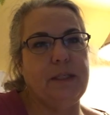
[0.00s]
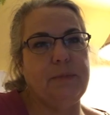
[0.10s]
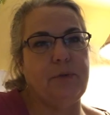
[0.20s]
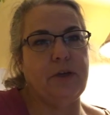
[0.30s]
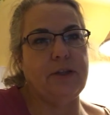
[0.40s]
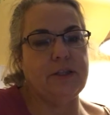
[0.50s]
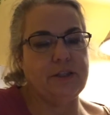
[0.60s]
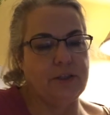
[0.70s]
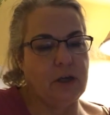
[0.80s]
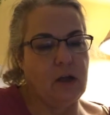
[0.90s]
put on the
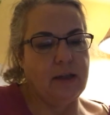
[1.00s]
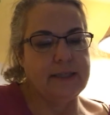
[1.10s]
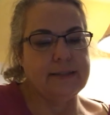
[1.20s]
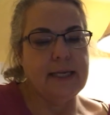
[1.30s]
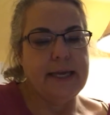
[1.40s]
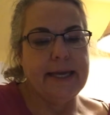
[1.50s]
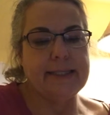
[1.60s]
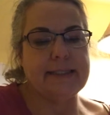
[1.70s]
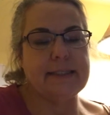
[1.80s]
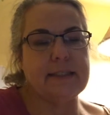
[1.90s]
Do Not Call list. It
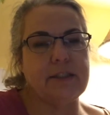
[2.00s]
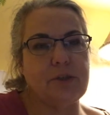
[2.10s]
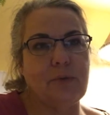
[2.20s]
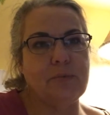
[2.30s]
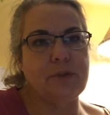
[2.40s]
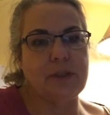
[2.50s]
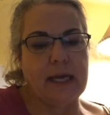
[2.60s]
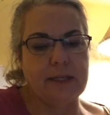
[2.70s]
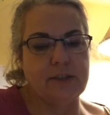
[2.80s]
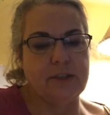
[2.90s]
says don't
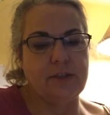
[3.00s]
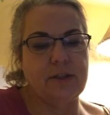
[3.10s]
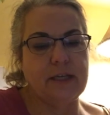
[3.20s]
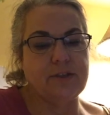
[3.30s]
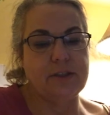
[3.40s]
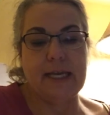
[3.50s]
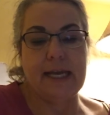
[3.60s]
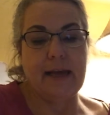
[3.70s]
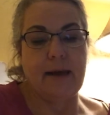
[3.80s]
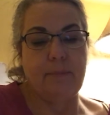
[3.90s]
actually do that. Just
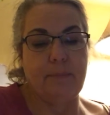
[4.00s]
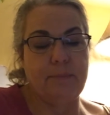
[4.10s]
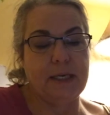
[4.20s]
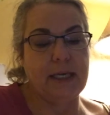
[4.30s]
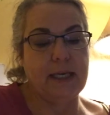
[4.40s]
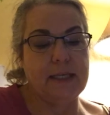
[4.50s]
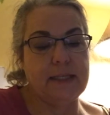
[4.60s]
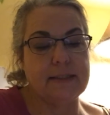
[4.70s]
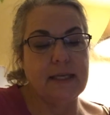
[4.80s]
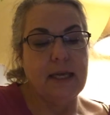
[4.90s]
hang up,
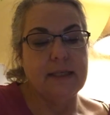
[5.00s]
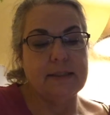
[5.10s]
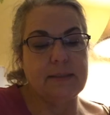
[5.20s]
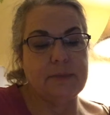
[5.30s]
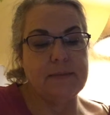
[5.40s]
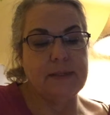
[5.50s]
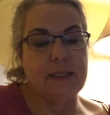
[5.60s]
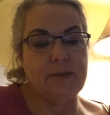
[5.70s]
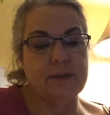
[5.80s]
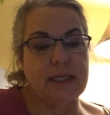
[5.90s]
because sometimes they
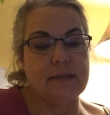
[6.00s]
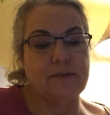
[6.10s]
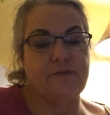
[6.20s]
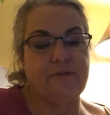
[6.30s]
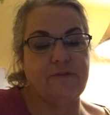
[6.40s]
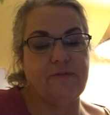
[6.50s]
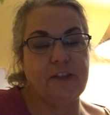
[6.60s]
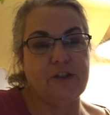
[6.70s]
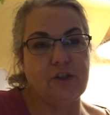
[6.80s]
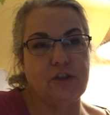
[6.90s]
use that as a
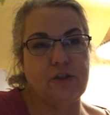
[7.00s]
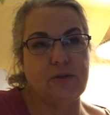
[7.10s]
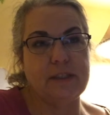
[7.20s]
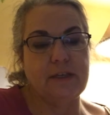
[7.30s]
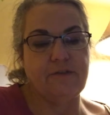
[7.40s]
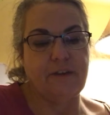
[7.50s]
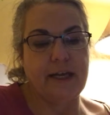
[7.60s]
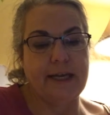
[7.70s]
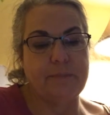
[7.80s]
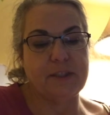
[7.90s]
filter to
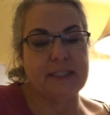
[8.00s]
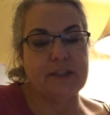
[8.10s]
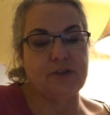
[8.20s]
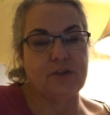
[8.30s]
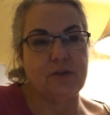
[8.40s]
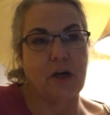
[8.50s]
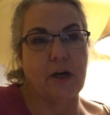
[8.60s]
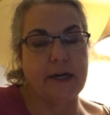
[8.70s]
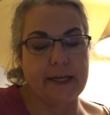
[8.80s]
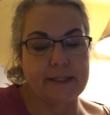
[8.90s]
identify potential
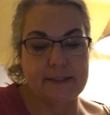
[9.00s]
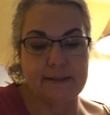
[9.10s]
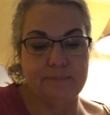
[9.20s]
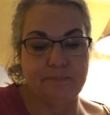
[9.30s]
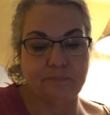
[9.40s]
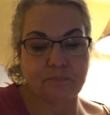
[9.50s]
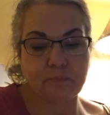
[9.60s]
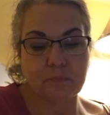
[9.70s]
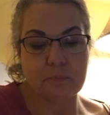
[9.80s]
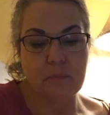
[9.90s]
targets.
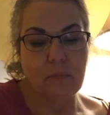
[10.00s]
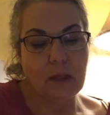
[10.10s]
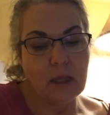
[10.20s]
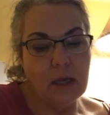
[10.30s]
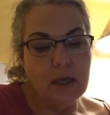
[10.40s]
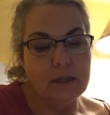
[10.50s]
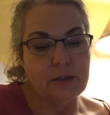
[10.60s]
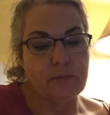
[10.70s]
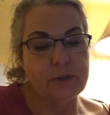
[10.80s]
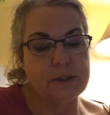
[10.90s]

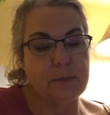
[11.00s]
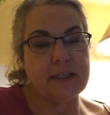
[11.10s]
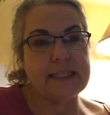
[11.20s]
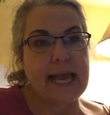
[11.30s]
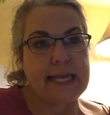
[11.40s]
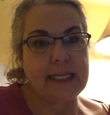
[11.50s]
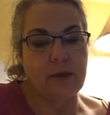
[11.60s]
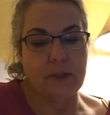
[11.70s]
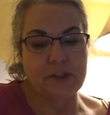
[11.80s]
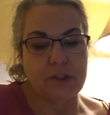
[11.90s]
Don't respond to any
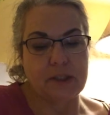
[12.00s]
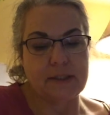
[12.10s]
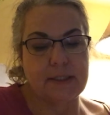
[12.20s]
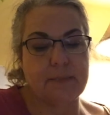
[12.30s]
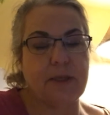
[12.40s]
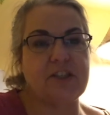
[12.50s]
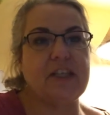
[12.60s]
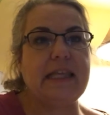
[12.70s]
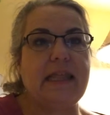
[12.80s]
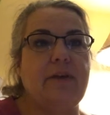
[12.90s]
questions,
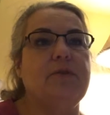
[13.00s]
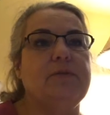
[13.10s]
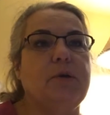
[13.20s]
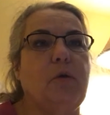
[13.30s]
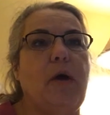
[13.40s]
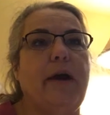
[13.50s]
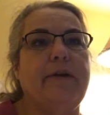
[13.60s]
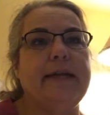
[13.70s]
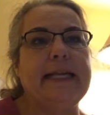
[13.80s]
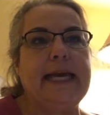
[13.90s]
especially those
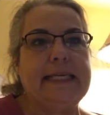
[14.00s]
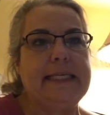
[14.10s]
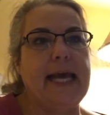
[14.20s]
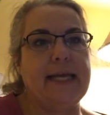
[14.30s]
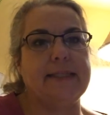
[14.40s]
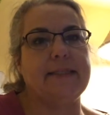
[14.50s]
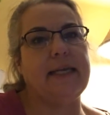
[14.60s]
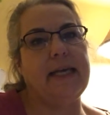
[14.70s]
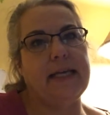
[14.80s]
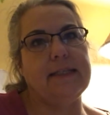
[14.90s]
requiring a yes
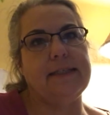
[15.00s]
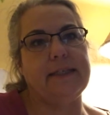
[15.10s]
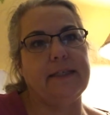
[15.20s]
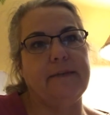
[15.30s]
answer,